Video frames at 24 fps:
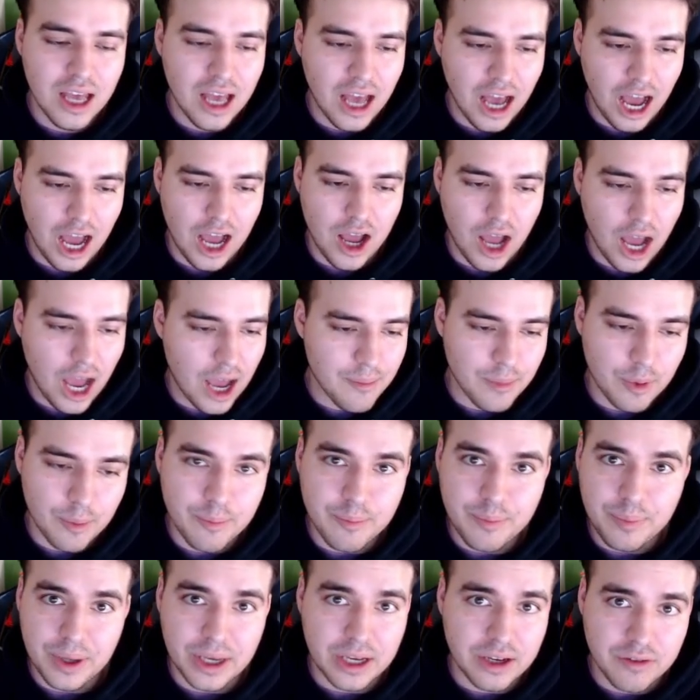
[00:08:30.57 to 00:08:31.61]
I'm a
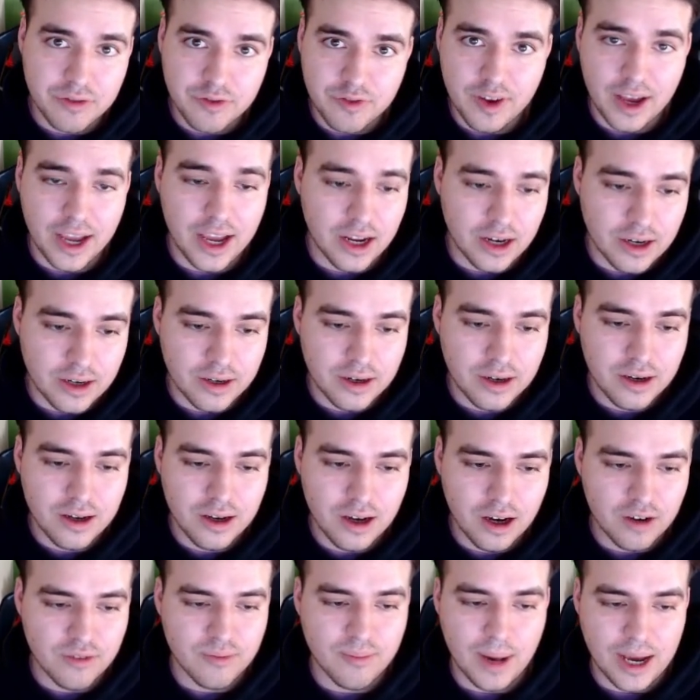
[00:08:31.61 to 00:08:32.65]
big fan
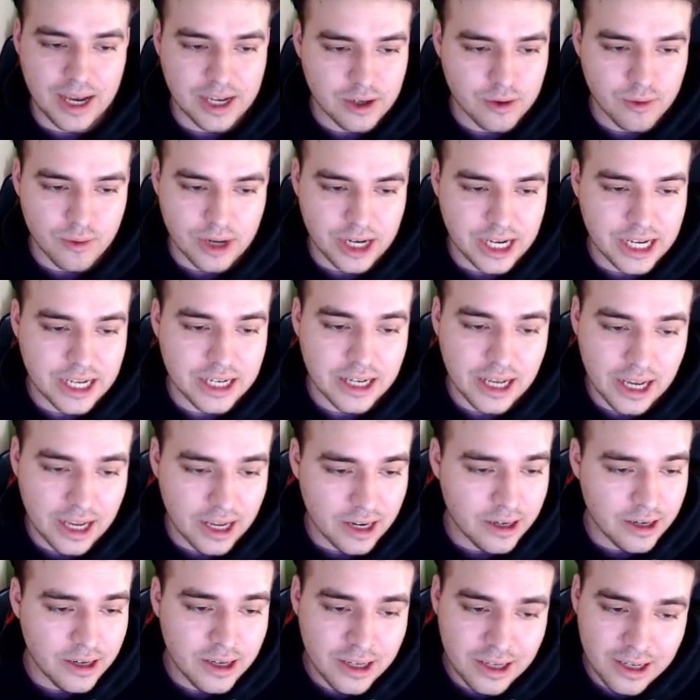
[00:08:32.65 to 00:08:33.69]
of Mike Green,
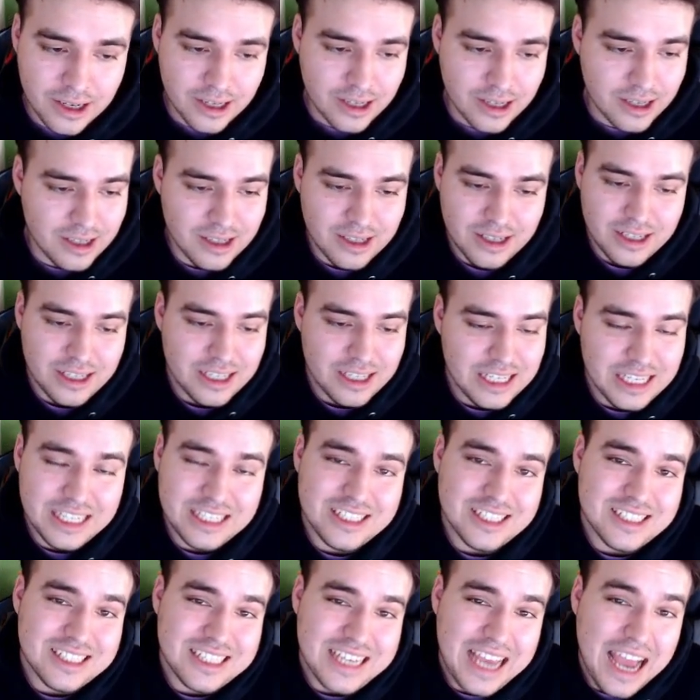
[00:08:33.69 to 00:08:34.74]
and he's
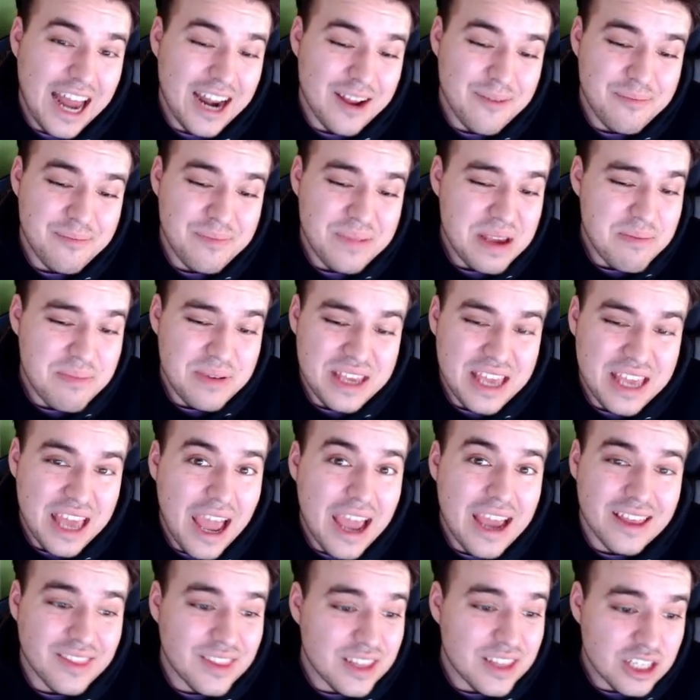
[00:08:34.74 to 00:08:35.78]
just kind of BPA
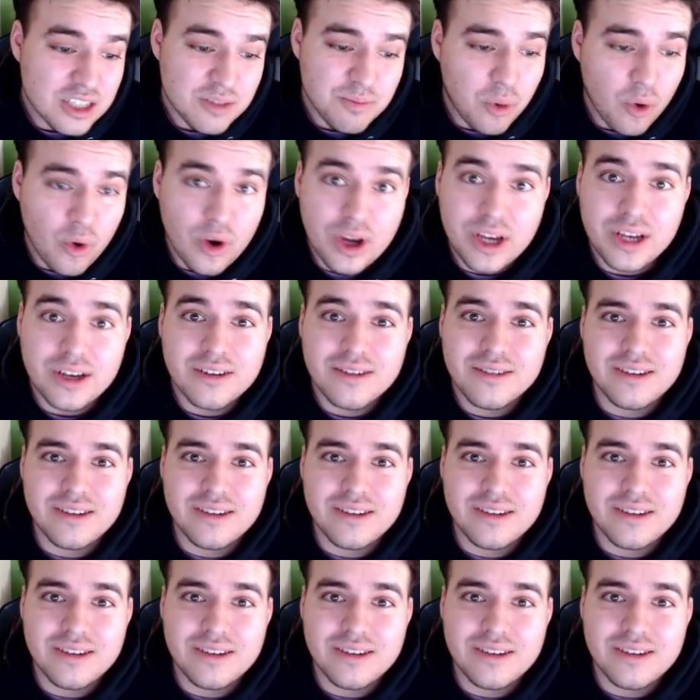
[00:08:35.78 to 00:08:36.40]
at this point.